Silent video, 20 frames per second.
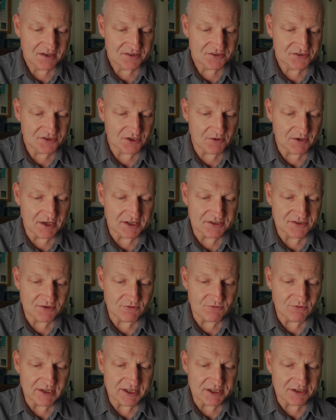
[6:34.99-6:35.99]
So it's
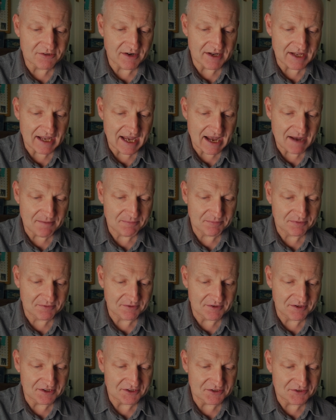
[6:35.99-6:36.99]
a really great app.
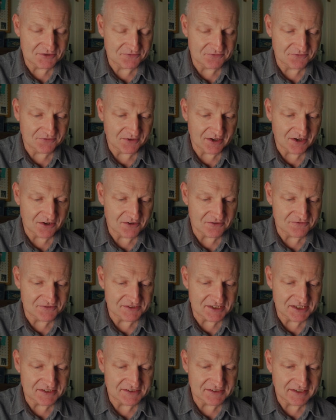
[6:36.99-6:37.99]
It's full of
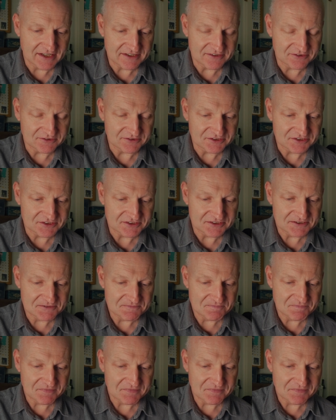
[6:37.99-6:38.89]
details.